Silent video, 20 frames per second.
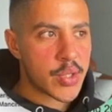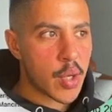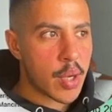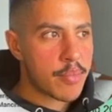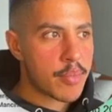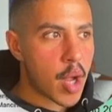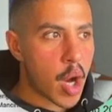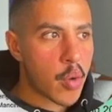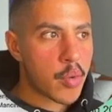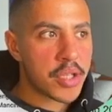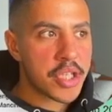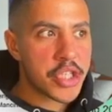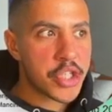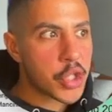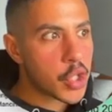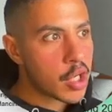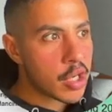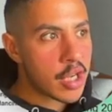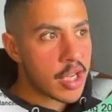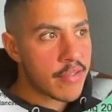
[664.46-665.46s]
I'm not really
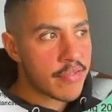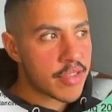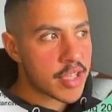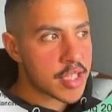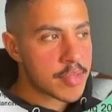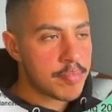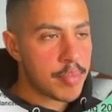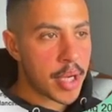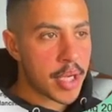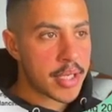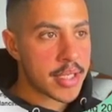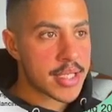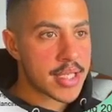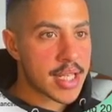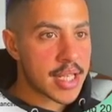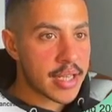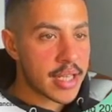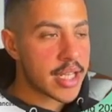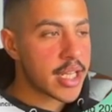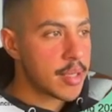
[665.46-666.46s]
sure if this button is
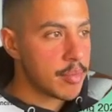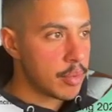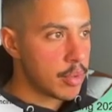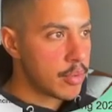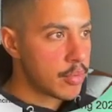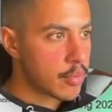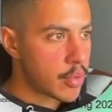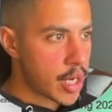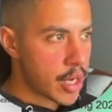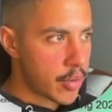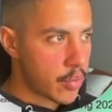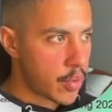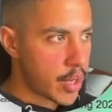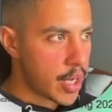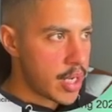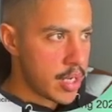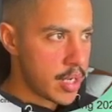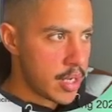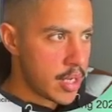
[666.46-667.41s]
clickable right away.